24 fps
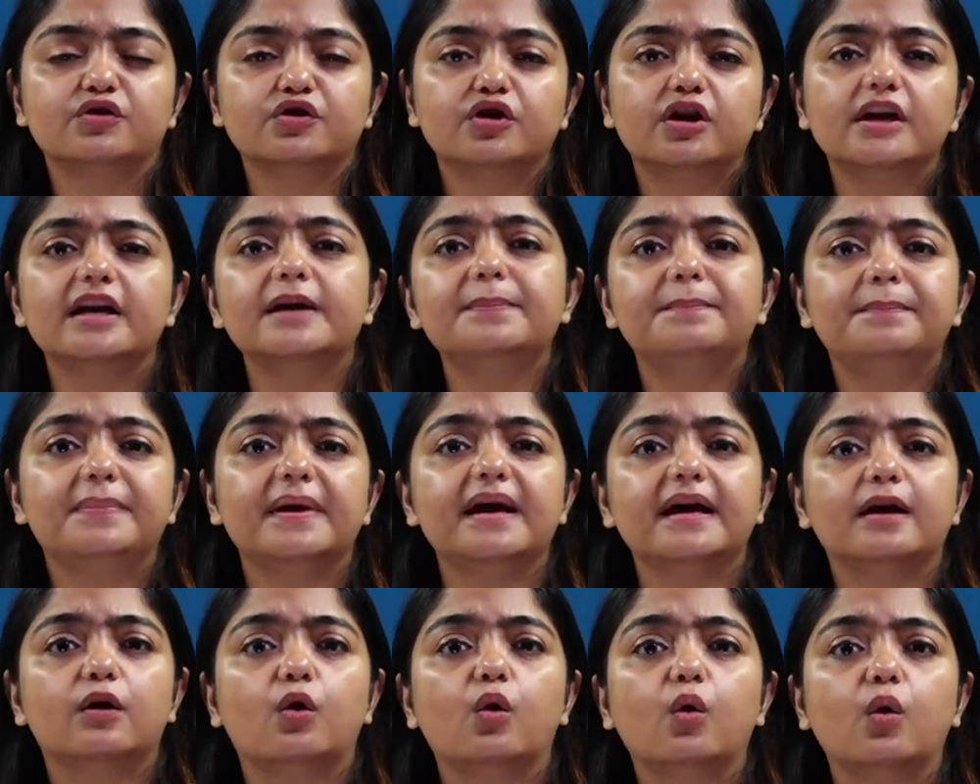really
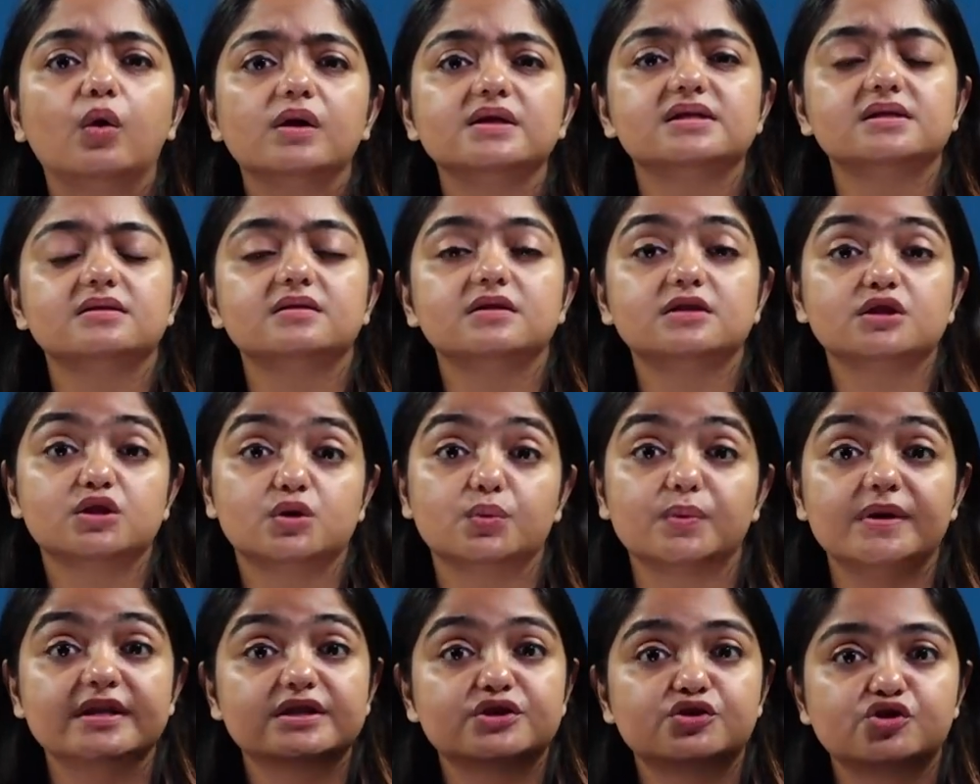big holes in the
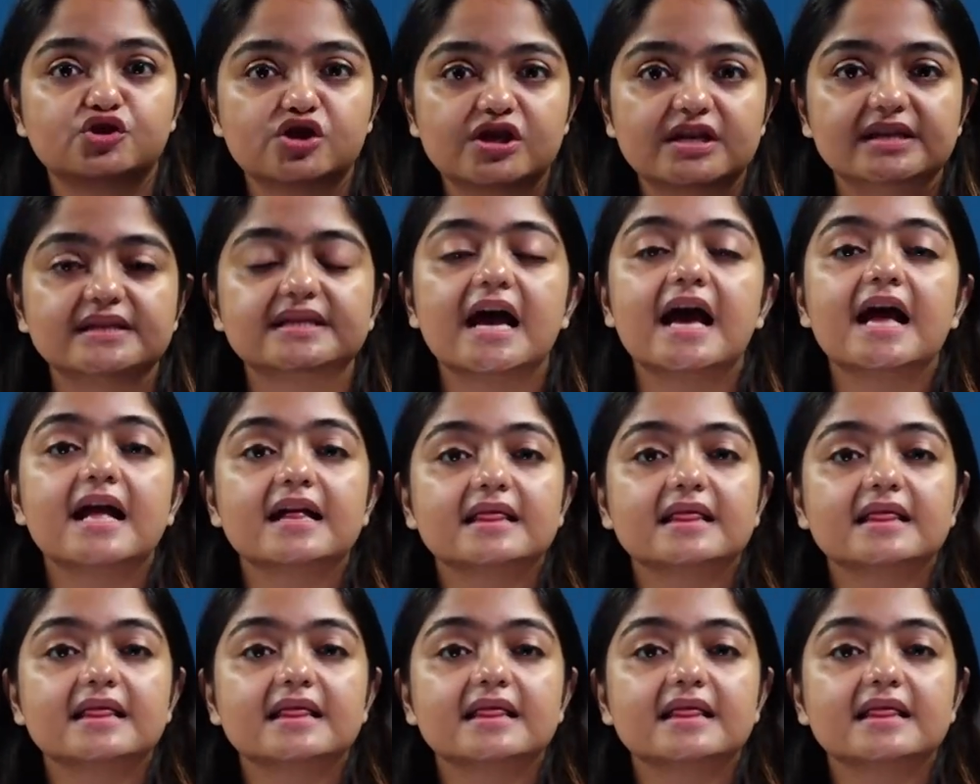swiss cheese